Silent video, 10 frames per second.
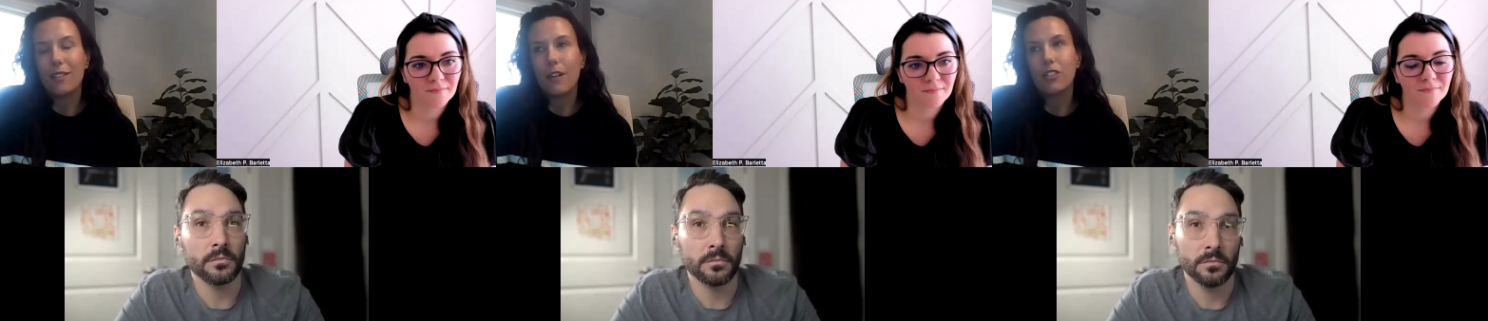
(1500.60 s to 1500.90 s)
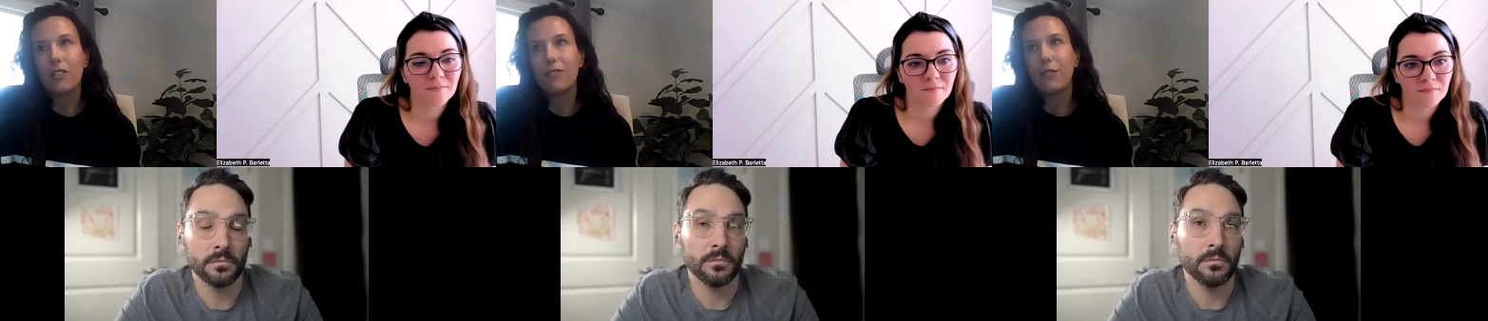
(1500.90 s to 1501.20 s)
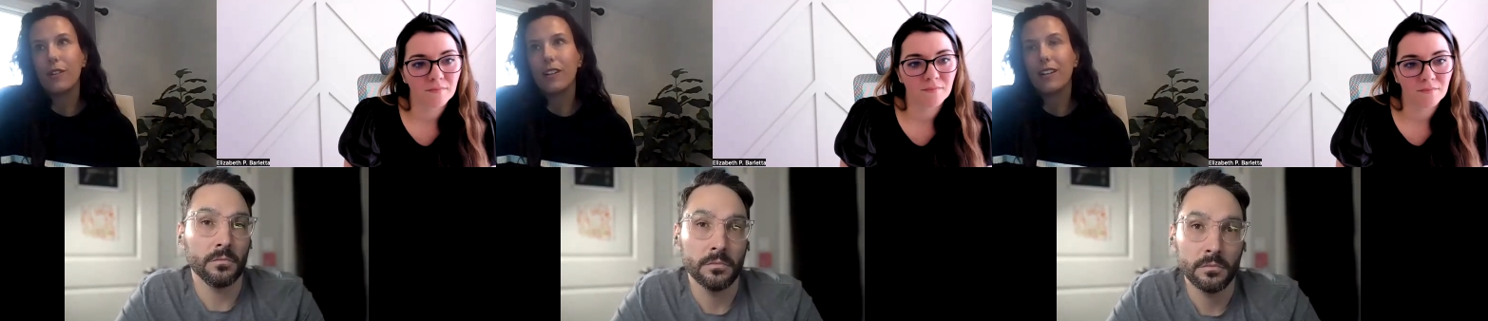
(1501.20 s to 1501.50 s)
Speaker 1: especially
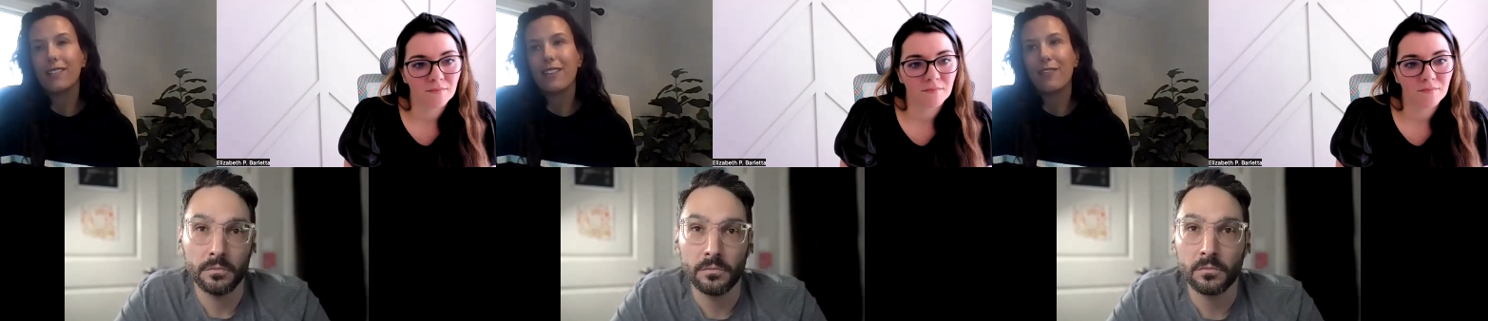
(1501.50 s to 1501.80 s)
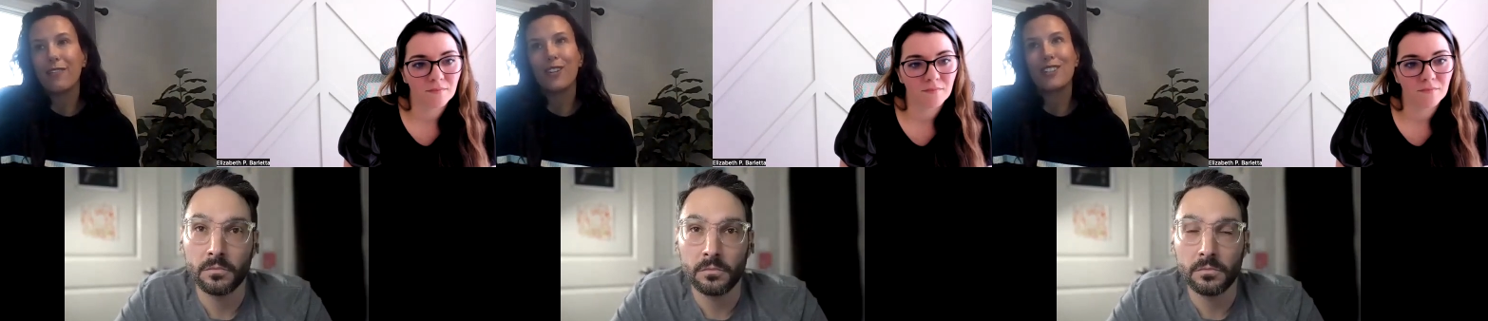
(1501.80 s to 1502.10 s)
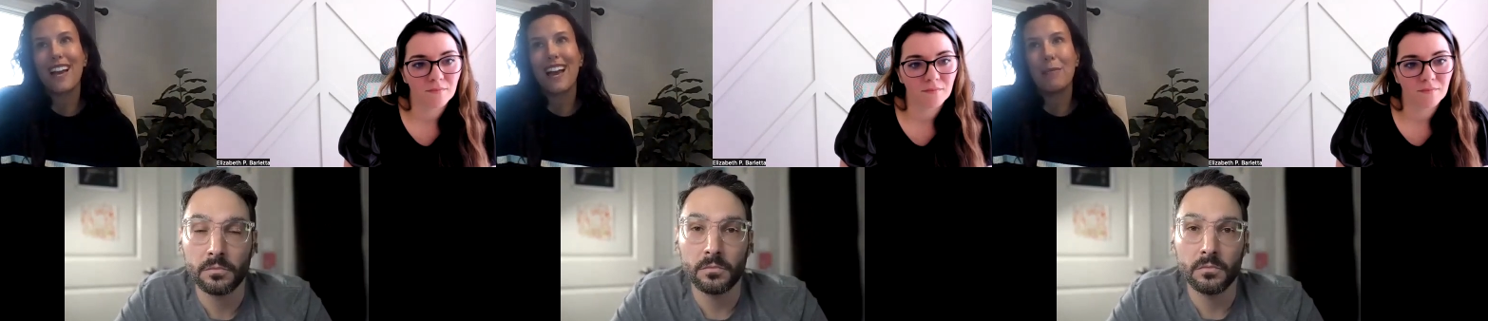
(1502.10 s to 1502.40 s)
for the
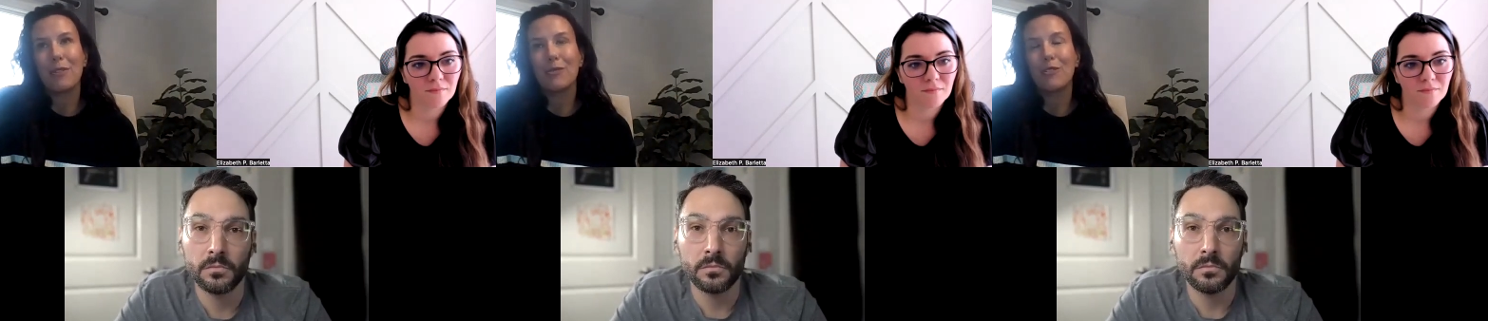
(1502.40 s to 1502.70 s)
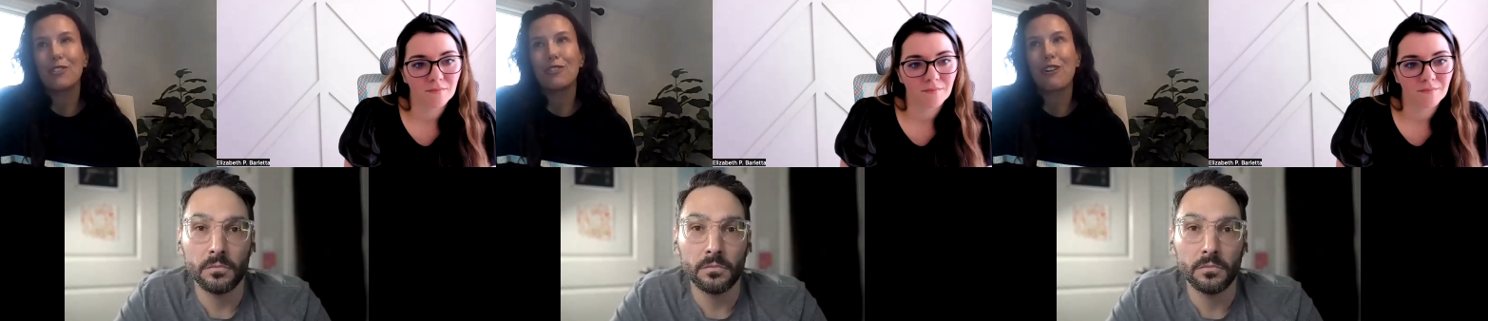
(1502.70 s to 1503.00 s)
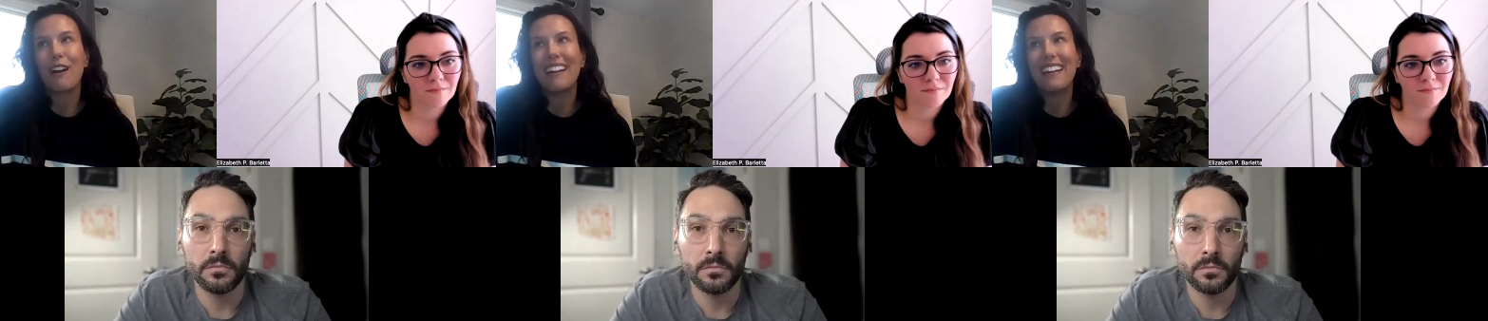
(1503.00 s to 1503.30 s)
first timers who are just
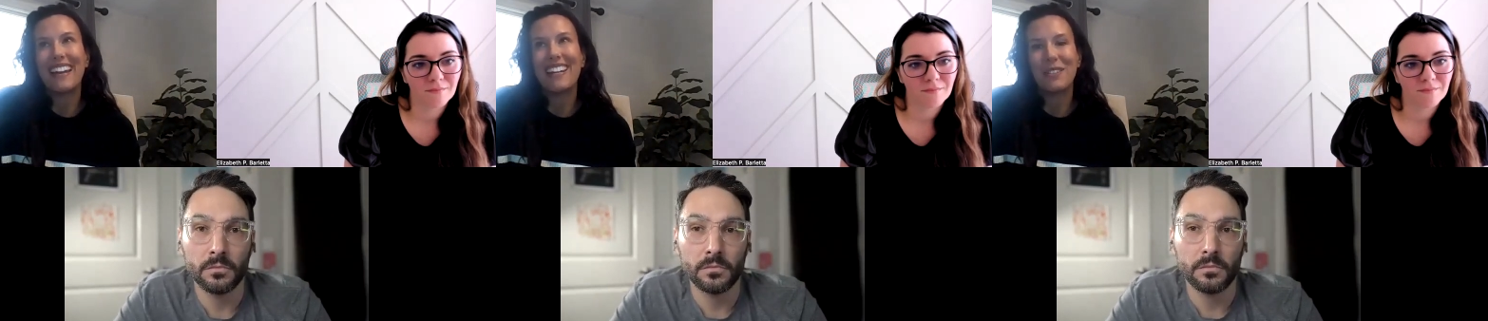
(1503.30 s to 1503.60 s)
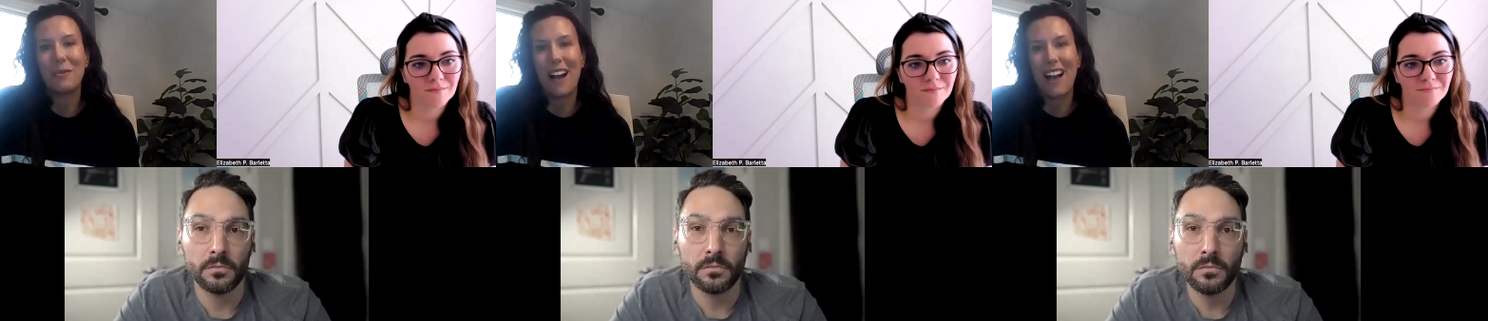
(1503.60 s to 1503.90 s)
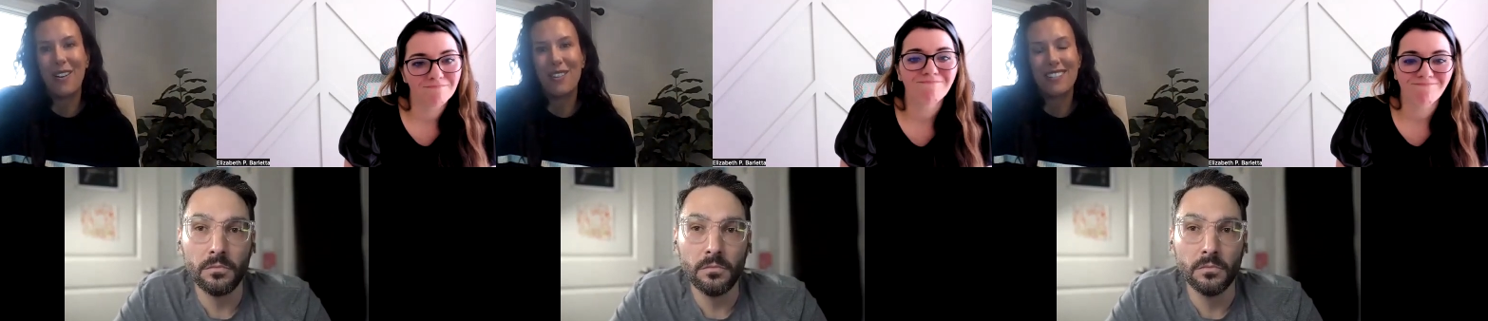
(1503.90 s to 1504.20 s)
trying to get into a
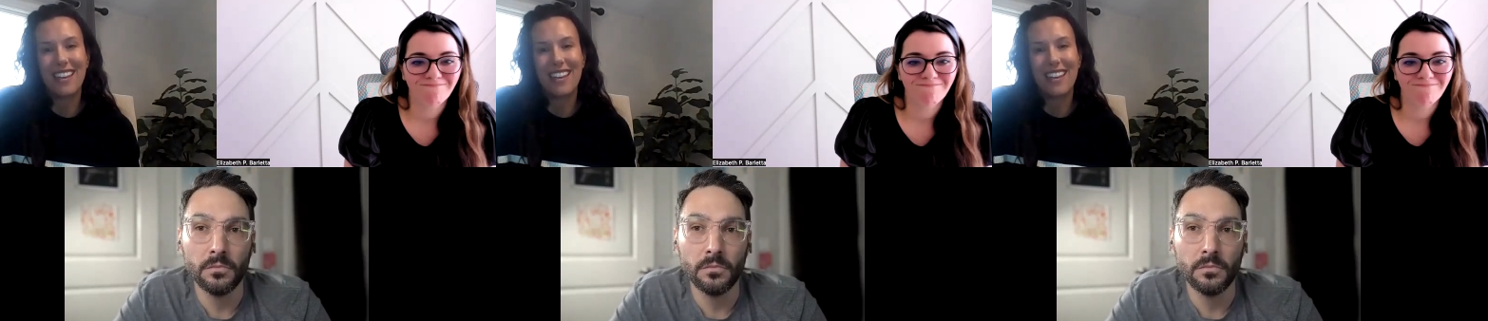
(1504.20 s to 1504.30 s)
house.